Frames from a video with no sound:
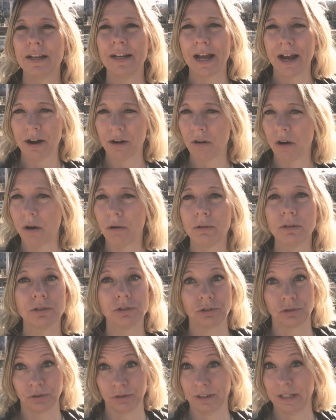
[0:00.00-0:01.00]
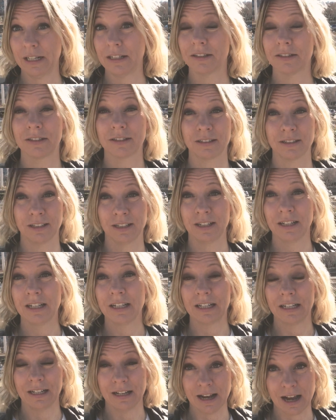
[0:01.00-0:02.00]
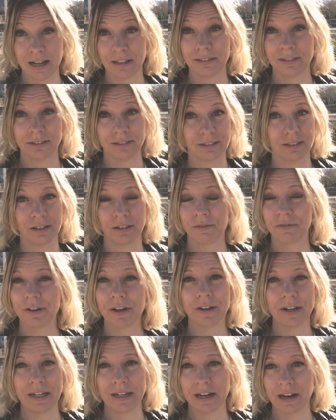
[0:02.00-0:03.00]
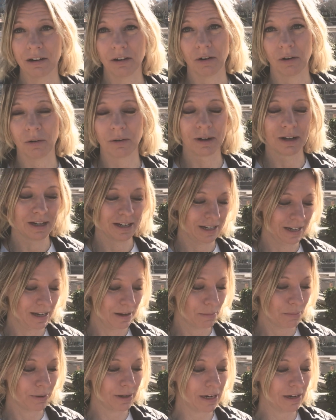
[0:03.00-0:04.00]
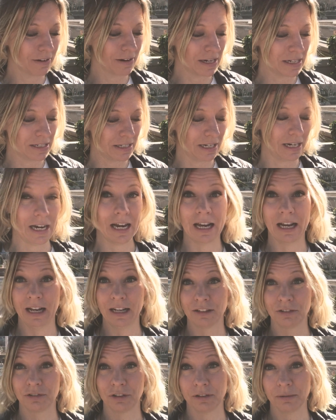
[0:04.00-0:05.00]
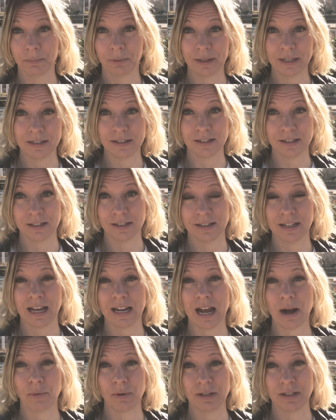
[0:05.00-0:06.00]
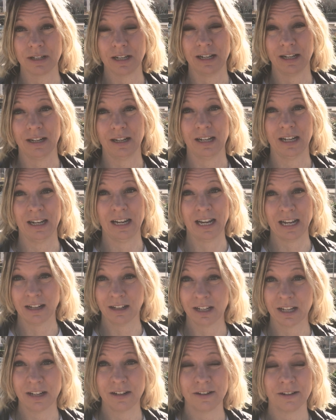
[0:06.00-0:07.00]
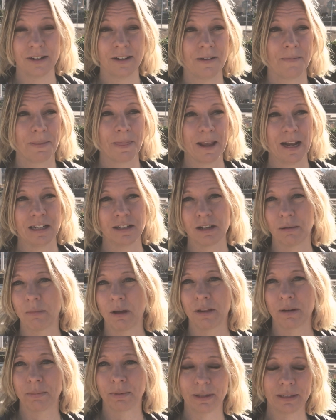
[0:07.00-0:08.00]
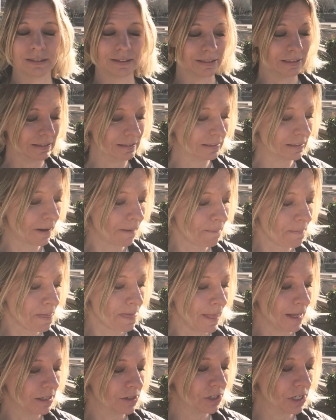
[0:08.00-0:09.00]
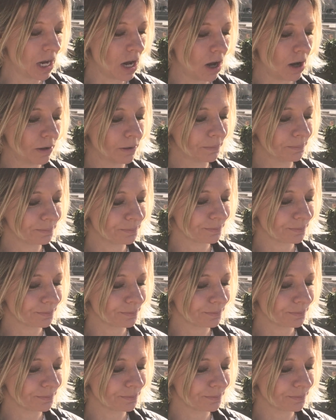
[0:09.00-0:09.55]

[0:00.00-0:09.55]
narrow streets. Yes, very narrow, pretty crazy in certain places that I was in England and some other places. So